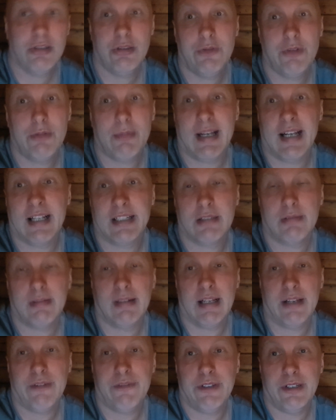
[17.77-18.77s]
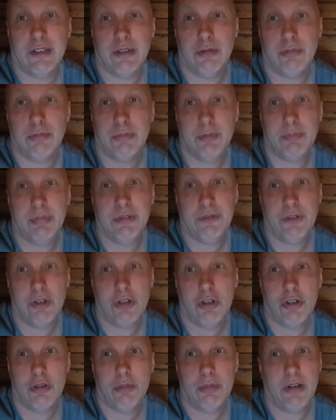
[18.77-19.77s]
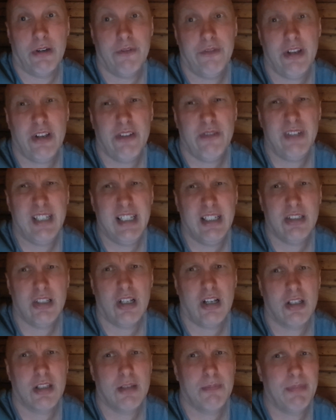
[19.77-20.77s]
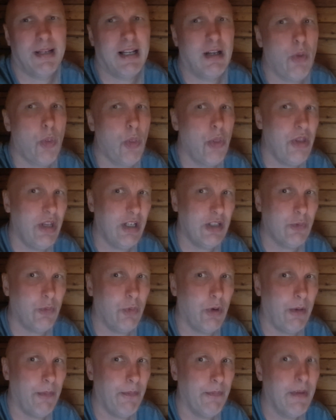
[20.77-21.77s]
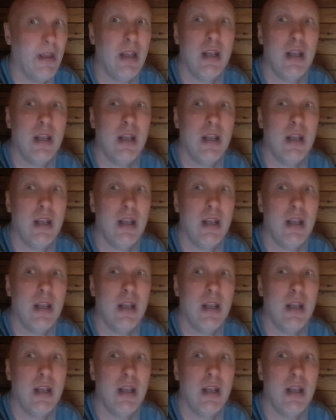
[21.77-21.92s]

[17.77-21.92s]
and other martial art films before, but I've not really talked about this one.